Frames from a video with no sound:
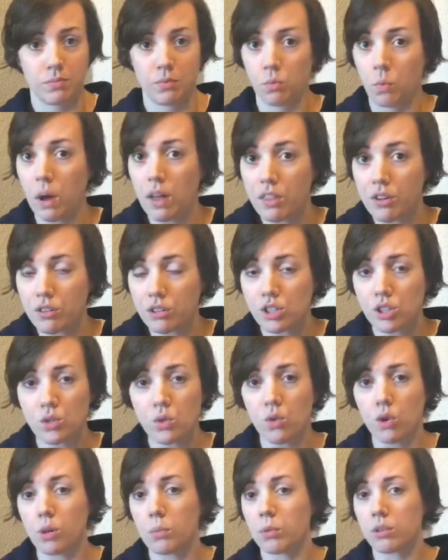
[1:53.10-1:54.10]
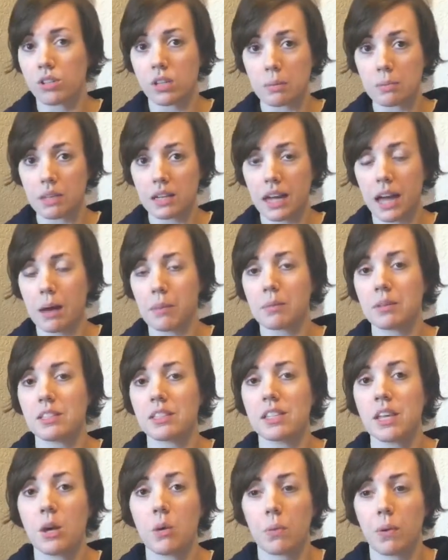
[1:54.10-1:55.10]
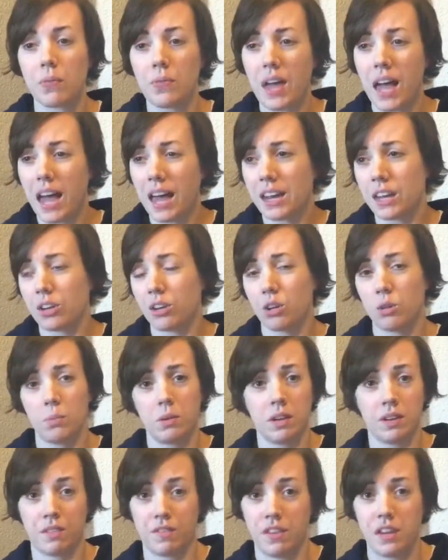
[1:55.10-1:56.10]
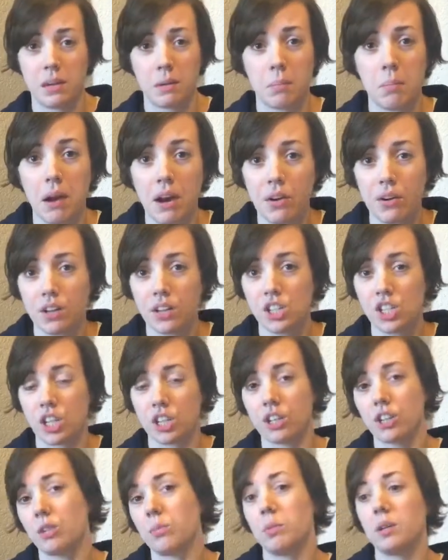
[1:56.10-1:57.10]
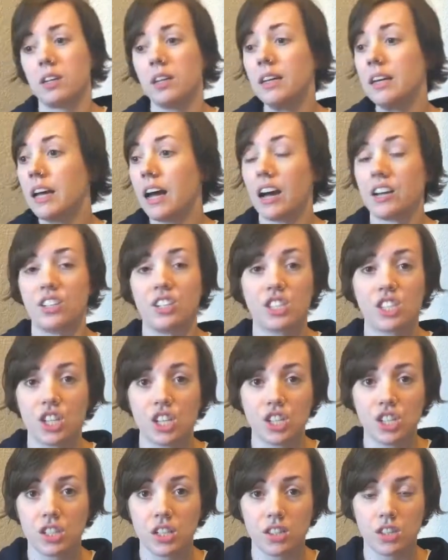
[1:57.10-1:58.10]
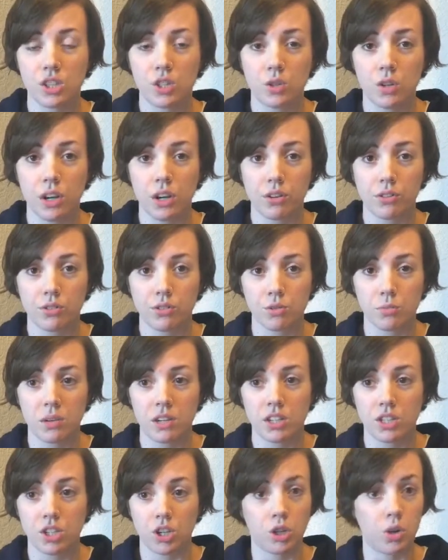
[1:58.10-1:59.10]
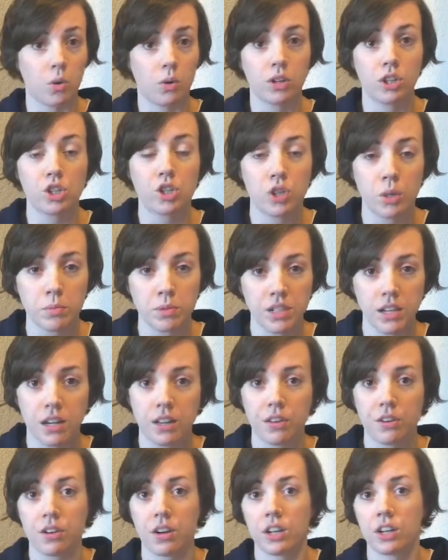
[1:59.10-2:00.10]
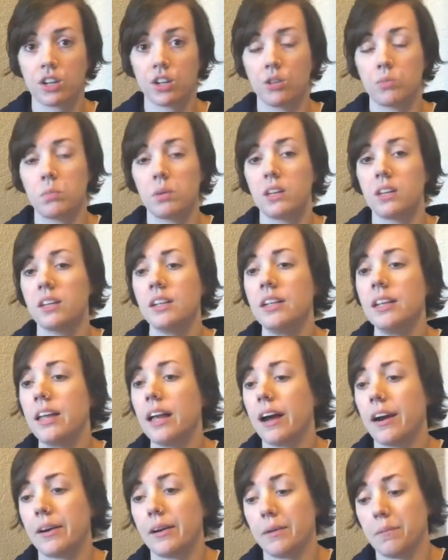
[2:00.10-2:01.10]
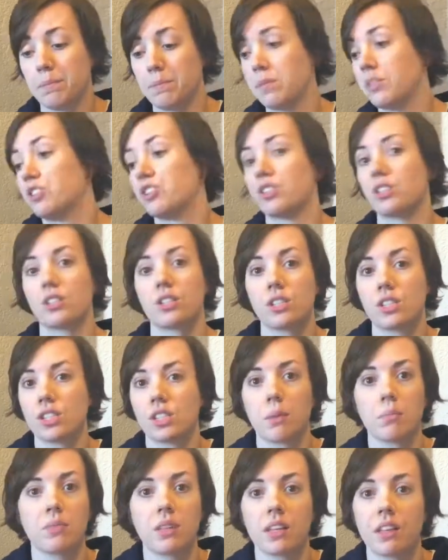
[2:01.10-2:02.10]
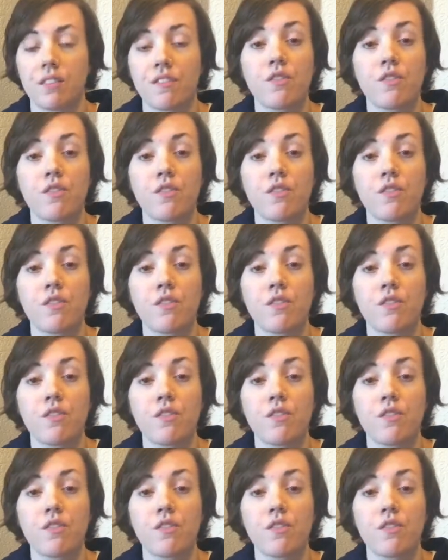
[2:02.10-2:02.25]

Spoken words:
weather storm or something happens with that. It could be a fake marriage. It could be a decision that the two characters make to go on a trip together. It could be just something that